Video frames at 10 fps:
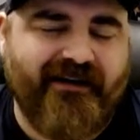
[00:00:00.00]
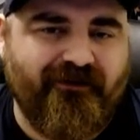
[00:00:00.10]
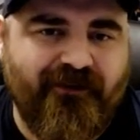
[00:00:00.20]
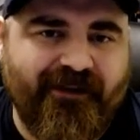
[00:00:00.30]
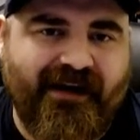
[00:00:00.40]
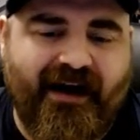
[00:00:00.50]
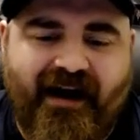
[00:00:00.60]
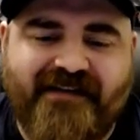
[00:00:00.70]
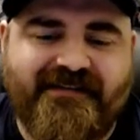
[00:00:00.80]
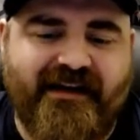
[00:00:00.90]
can feel like a
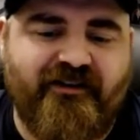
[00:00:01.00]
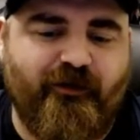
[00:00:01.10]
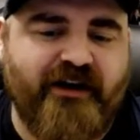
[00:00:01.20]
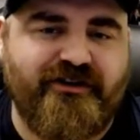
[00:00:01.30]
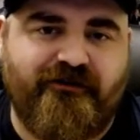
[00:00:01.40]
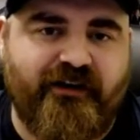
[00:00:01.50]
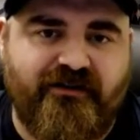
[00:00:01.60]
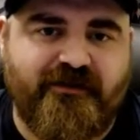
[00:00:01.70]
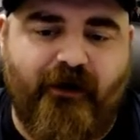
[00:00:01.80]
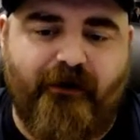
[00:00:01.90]
high stakes wager for your
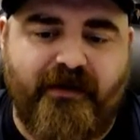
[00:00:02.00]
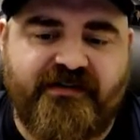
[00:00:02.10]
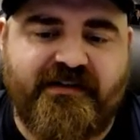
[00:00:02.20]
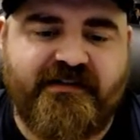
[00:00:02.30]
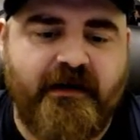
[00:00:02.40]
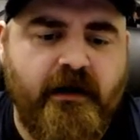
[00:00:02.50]
small business.